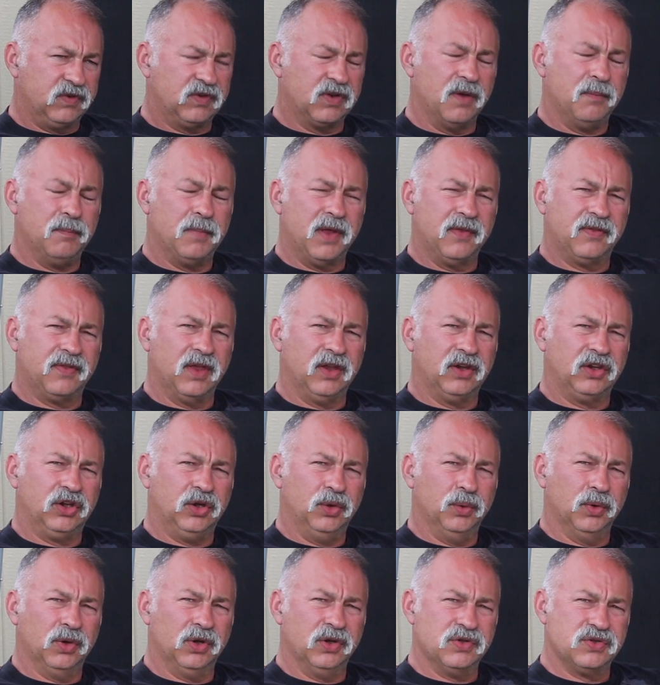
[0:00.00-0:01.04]
something I think
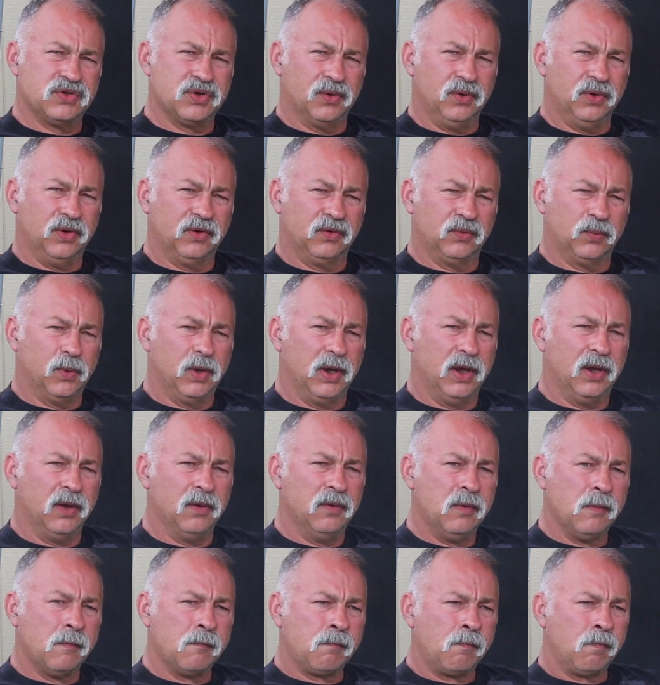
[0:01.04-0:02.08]
you would enjoy as well.
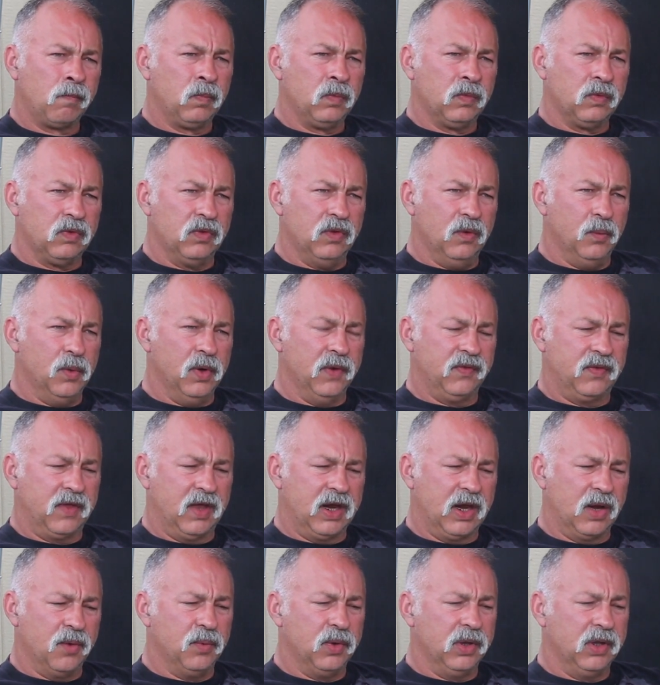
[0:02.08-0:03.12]
The one
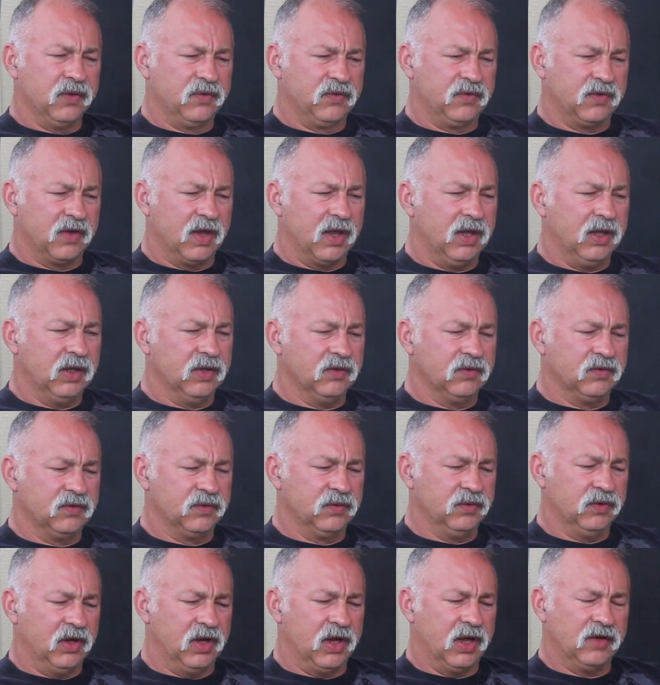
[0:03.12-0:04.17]
thing I will say is,
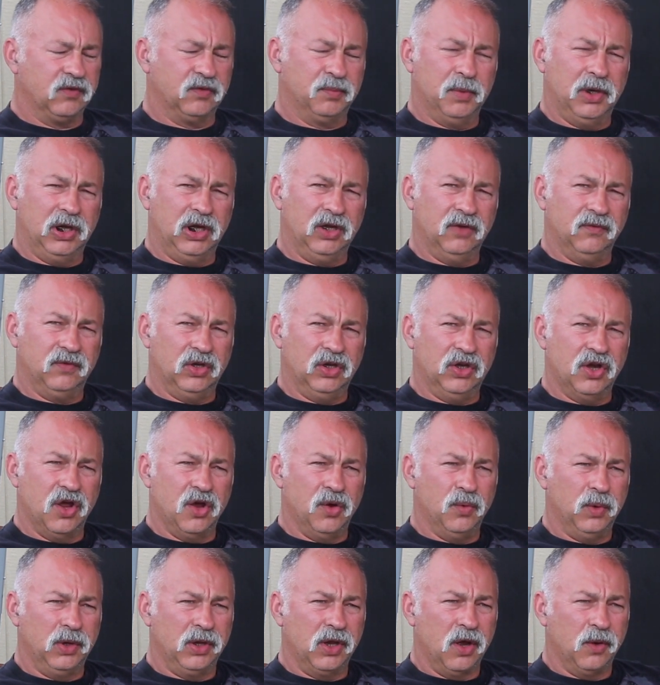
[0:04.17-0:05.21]
as many of you
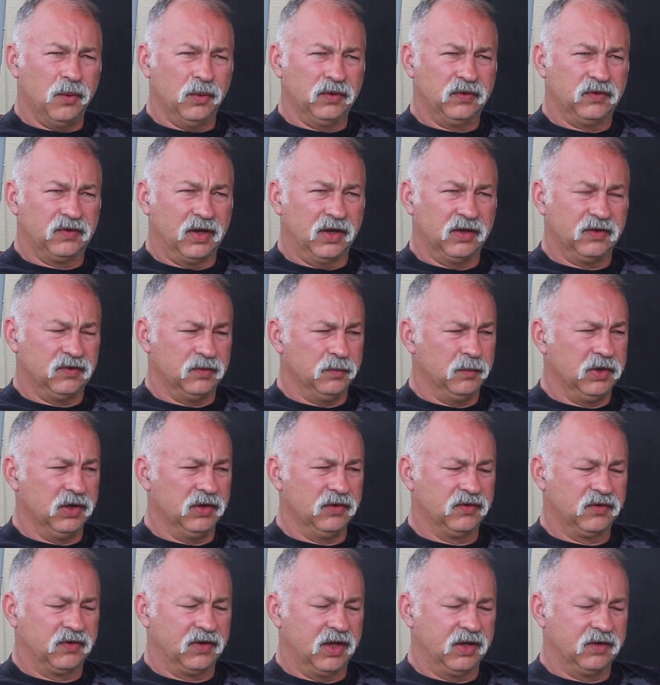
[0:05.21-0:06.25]
know, we always take some
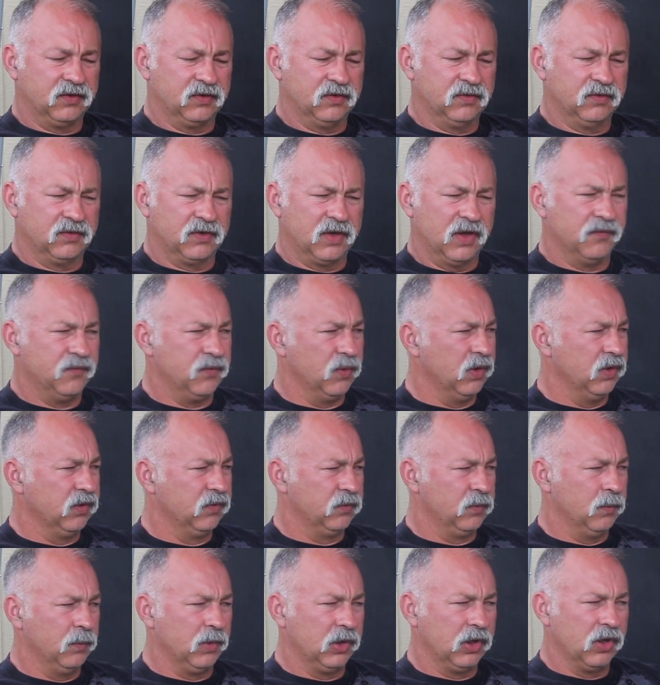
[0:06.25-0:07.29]
deer steaks and stuff with us
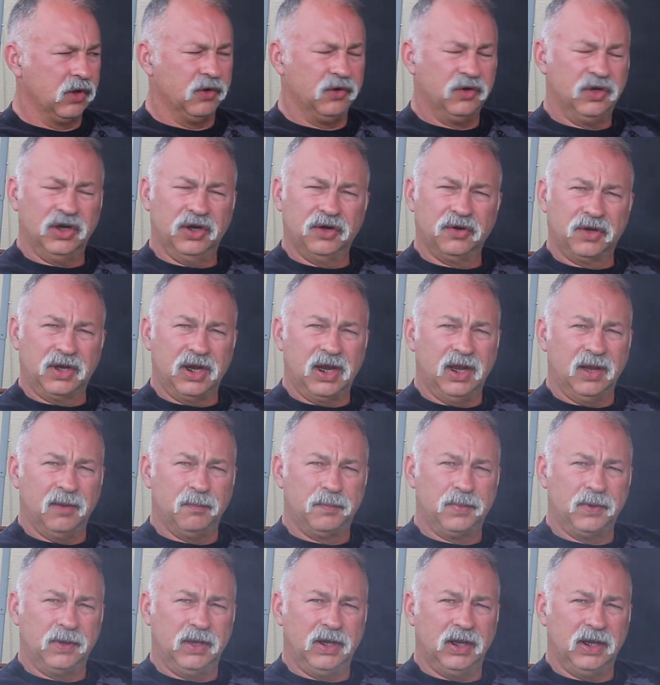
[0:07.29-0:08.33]
when we go to deer camp,
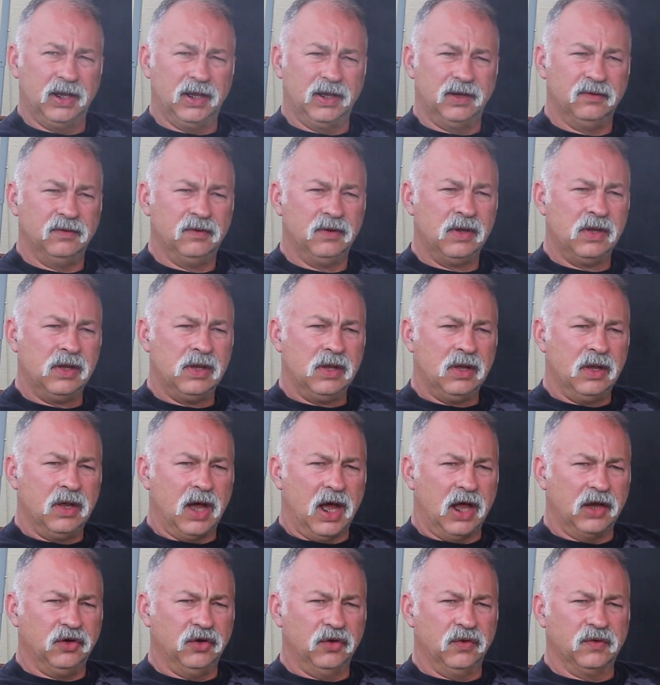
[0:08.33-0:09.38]
and
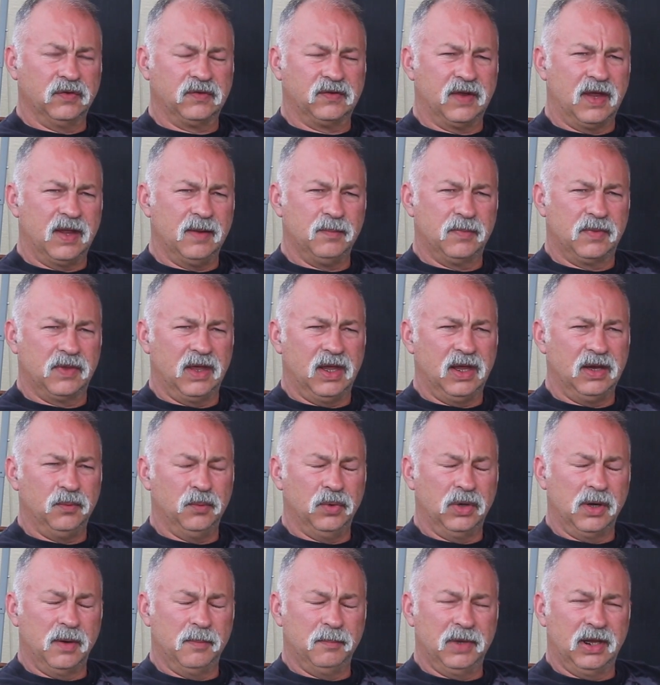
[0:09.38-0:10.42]
I do the same thing
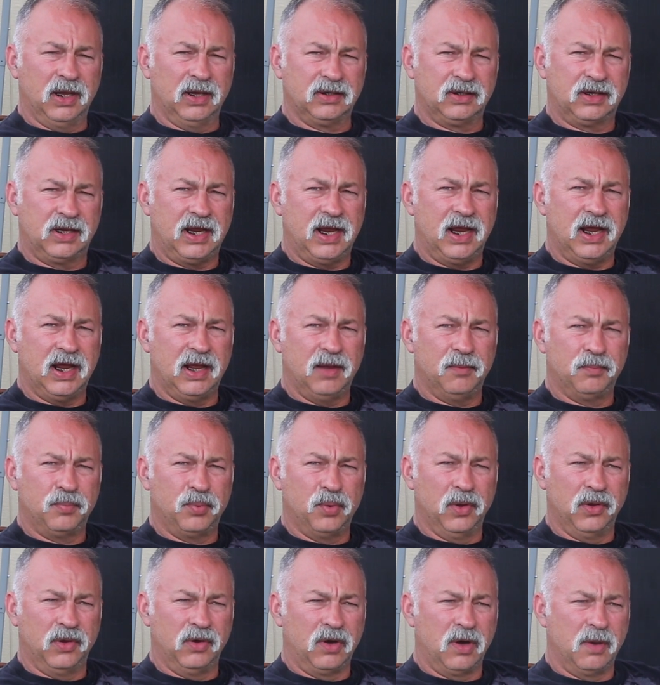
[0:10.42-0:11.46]
when I'm at camp,
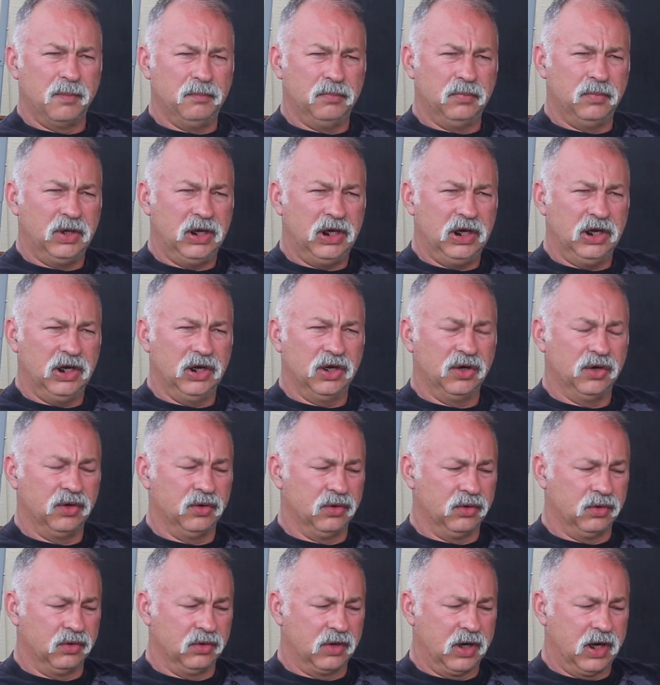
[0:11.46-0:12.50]
whether I'm here
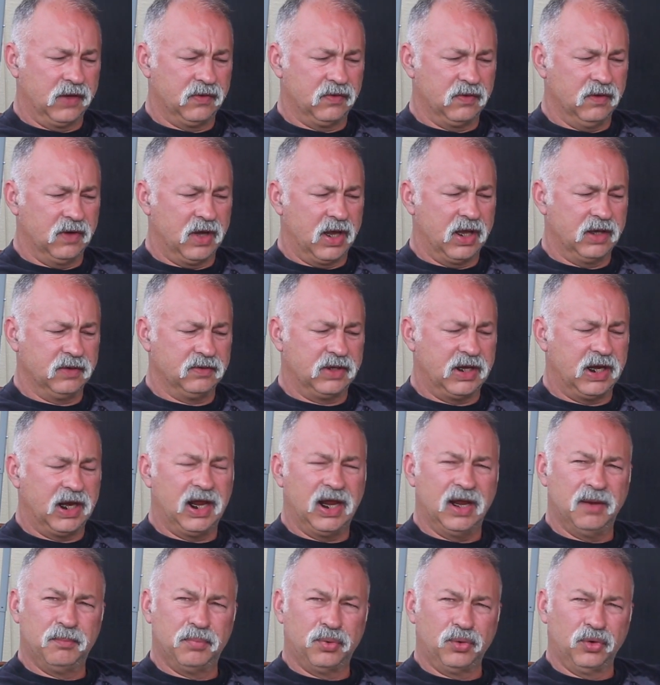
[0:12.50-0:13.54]
or at
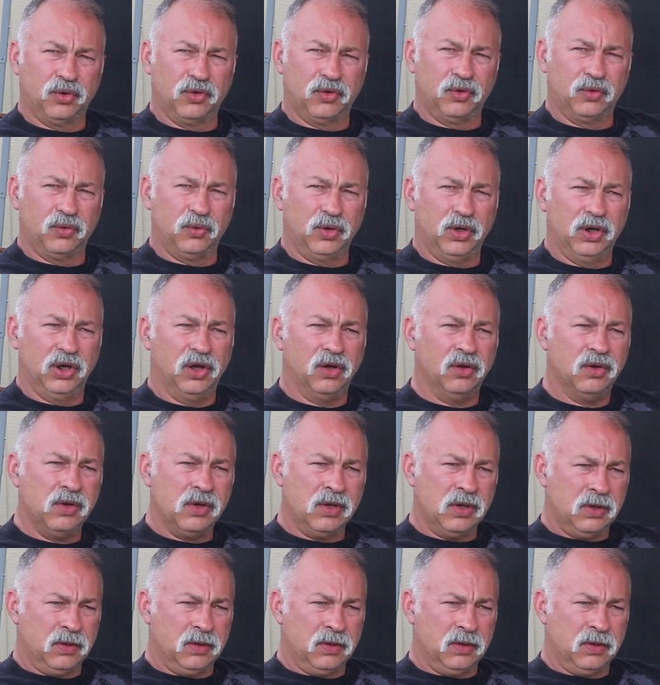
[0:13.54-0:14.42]
camp or the grill.